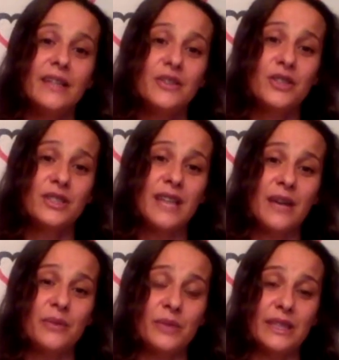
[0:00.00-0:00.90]
Just
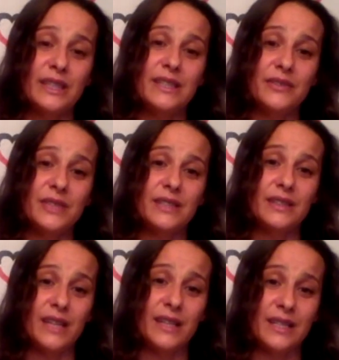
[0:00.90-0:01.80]
how really gifted and
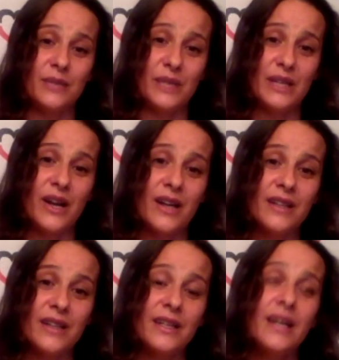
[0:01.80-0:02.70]
lucky we are,